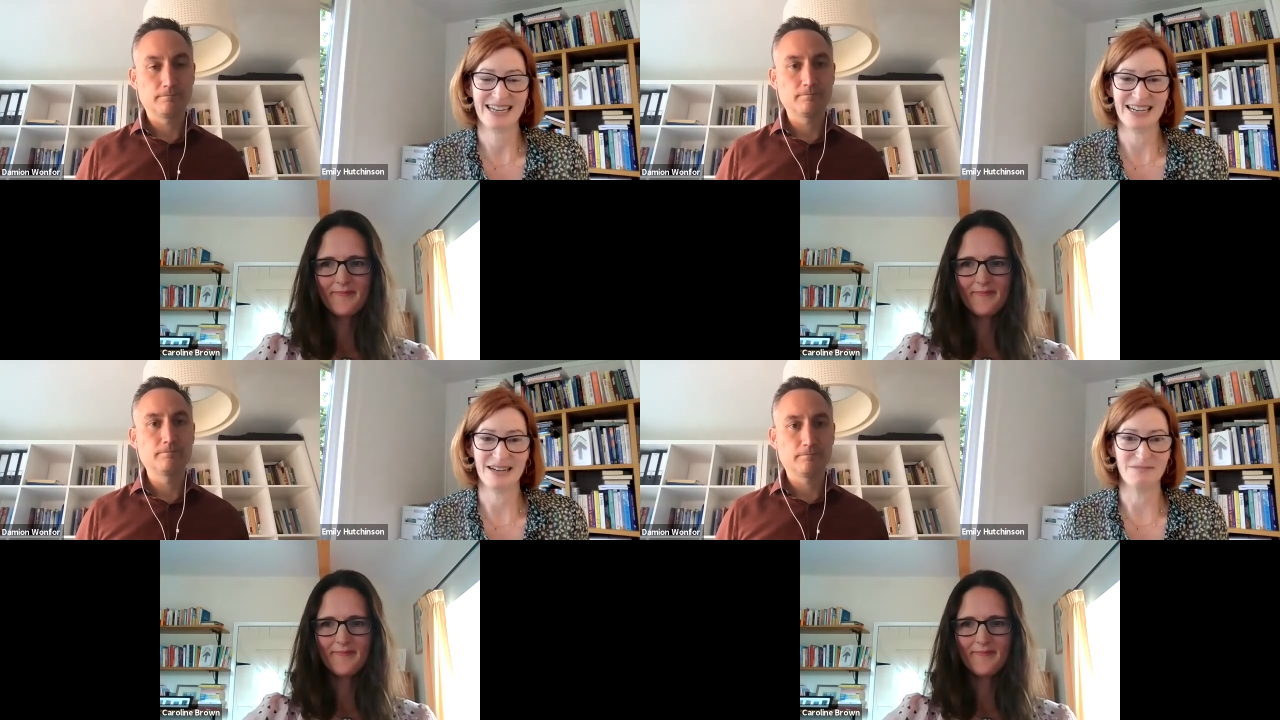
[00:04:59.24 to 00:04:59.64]

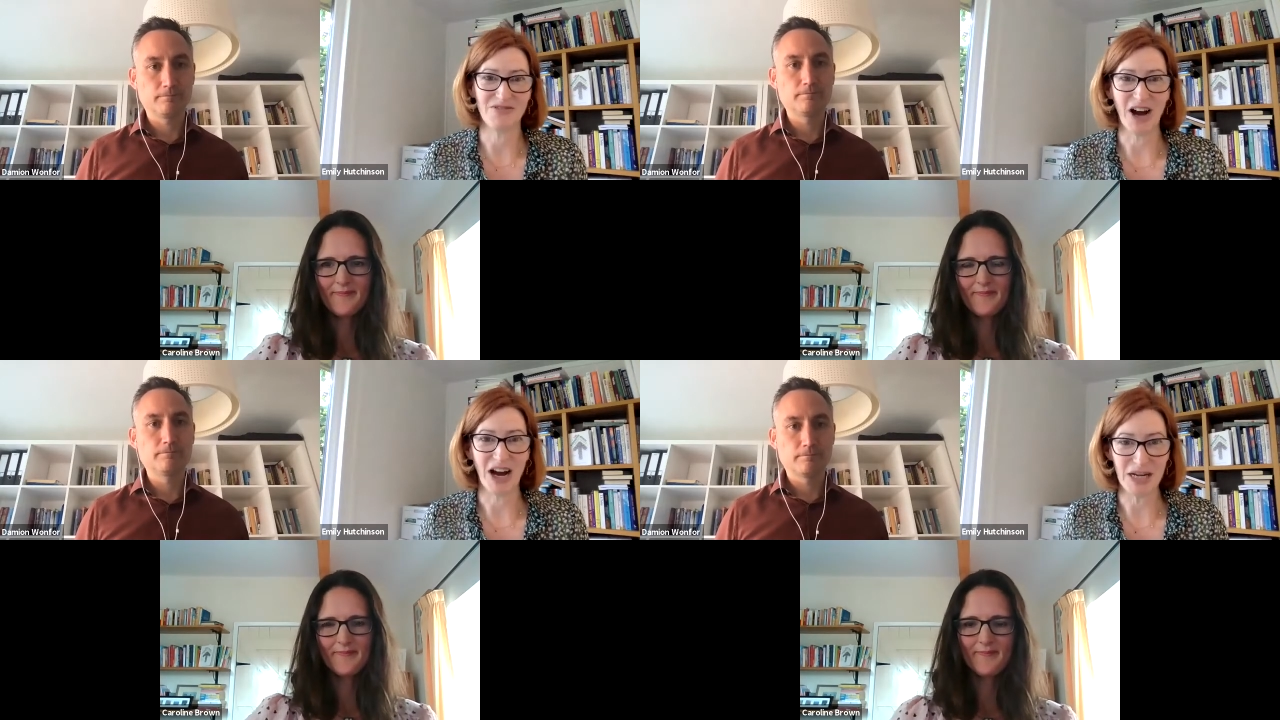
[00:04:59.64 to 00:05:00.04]
Speaker 1: um,
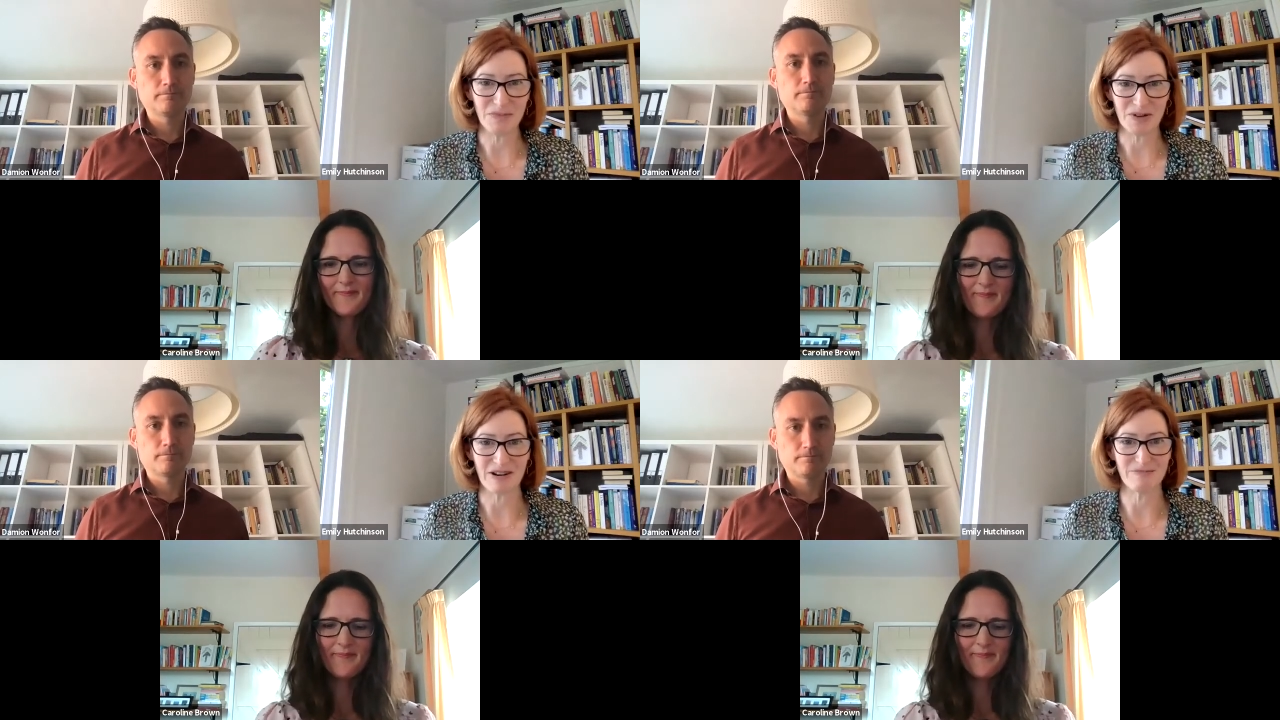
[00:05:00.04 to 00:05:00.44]
divide
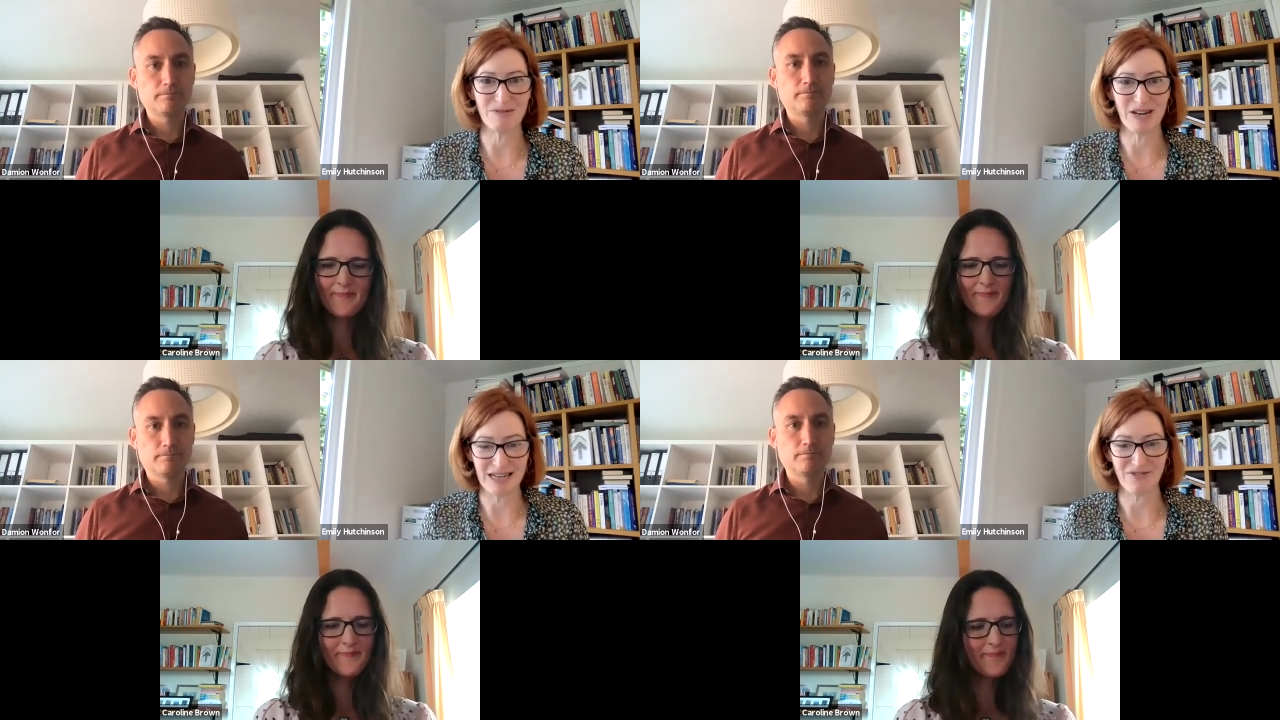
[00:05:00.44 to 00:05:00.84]

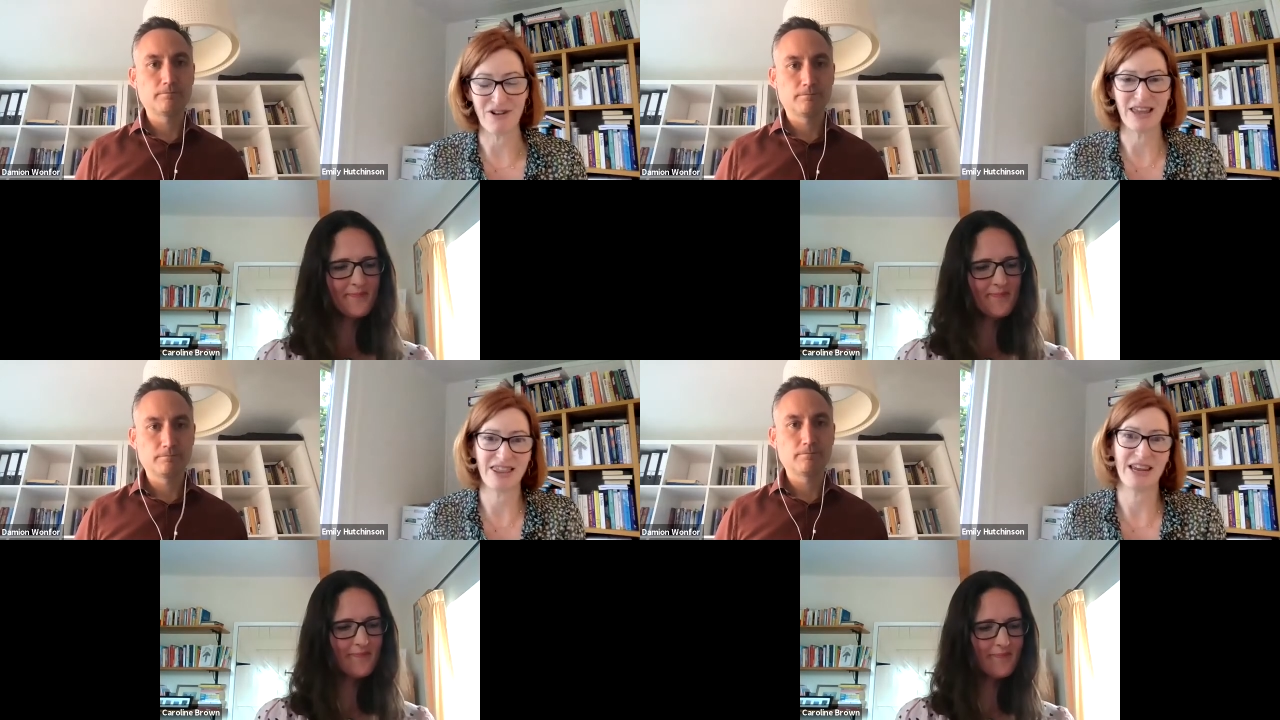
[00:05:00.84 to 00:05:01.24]
between
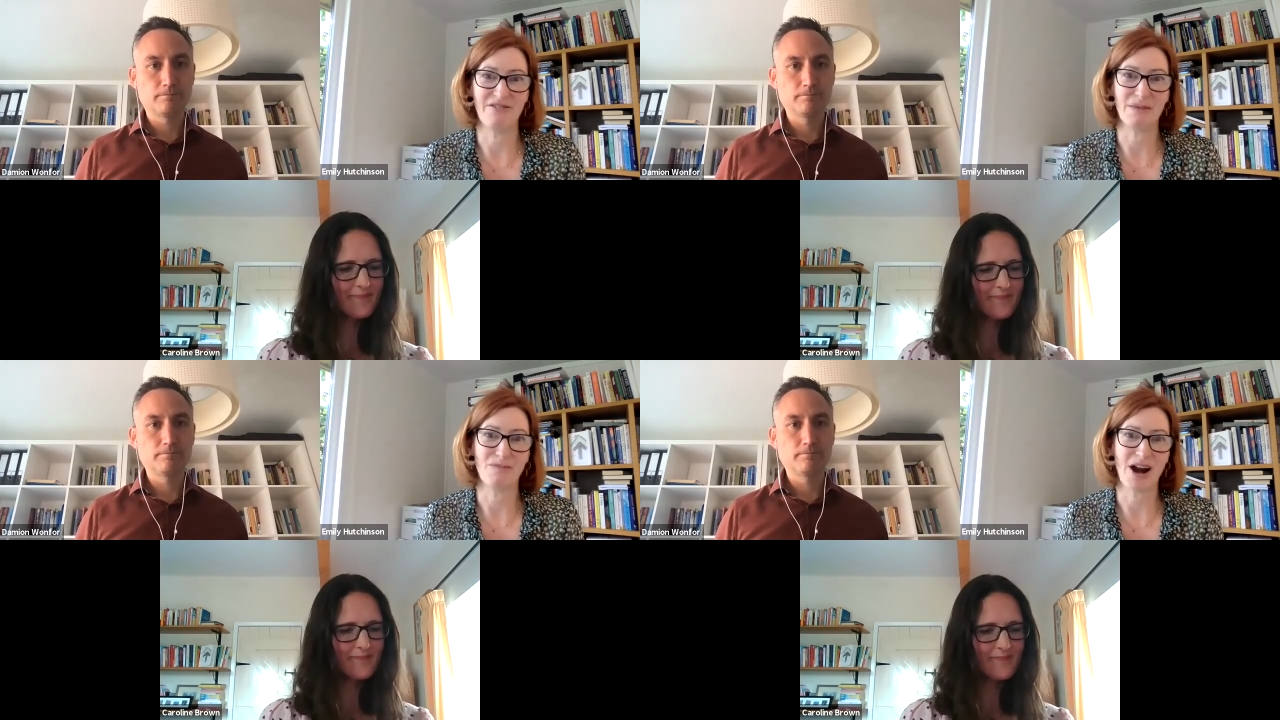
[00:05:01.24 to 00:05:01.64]
theory and